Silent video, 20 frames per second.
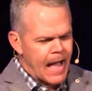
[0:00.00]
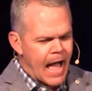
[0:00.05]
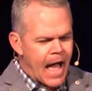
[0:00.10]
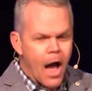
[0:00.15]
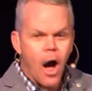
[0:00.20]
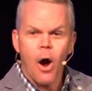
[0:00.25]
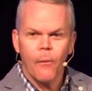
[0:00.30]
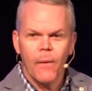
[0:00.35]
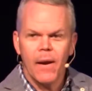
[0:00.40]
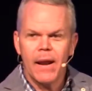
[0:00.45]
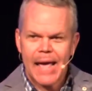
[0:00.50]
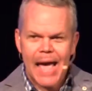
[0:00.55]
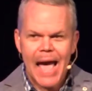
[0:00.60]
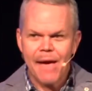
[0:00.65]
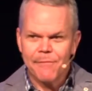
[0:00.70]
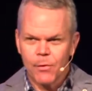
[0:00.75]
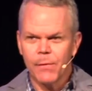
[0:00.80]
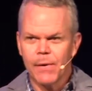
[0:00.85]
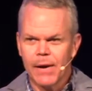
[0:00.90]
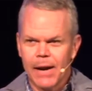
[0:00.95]
I already
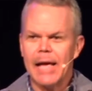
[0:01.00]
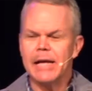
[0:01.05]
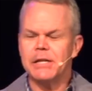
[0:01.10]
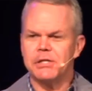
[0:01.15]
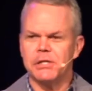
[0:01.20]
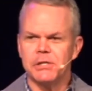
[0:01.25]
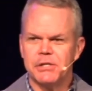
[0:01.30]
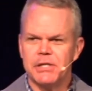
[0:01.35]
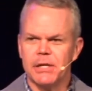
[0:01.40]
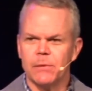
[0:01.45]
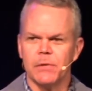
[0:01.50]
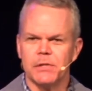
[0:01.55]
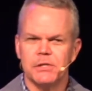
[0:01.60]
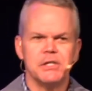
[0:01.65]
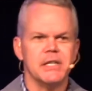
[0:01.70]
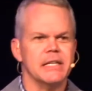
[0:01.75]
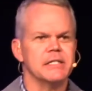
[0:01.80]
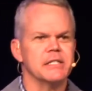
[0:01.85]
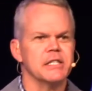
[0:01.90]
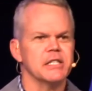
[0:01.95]
have a relationship with
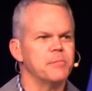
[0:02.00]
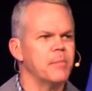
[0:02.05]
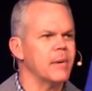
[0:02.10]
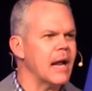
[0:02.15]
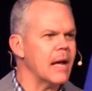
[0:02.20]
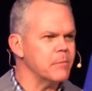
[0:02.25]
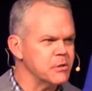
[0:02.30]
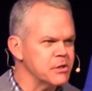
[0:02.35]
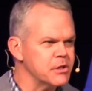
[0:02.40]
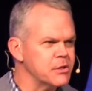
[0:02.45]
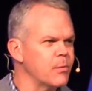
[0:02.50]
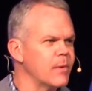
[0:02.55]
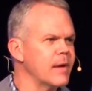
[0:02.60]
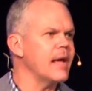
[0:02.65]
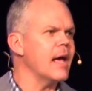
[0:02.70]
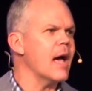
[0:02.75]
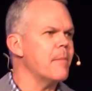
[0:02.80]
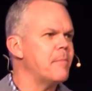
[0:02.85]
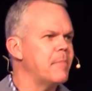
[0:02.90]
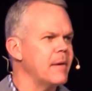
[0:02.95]
Jesus, but I'm just
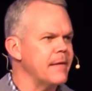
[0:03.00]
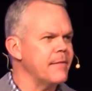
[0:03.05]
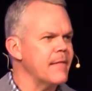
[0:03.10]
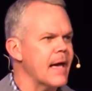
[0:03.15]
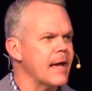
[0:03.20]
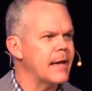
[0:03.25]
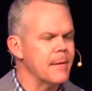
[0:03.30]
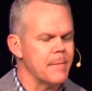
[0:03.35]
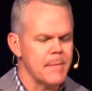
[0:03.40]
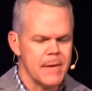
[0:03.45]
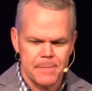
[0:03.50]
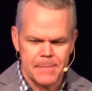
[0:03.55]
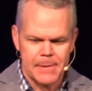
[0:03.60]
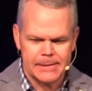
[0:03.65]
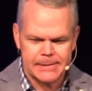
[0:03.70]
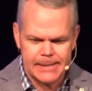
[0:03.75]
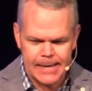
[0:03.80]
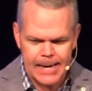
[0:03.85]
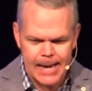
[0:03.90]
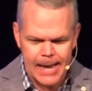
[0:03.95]
re-upping that
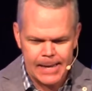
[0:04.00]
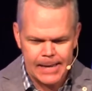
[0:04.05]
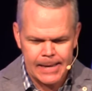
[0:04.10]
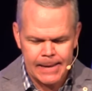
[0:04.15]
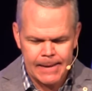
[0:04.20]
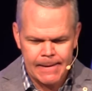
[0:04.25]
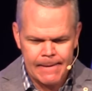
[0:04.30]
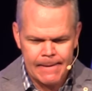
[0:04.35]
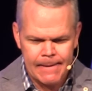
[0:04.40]
commitment today.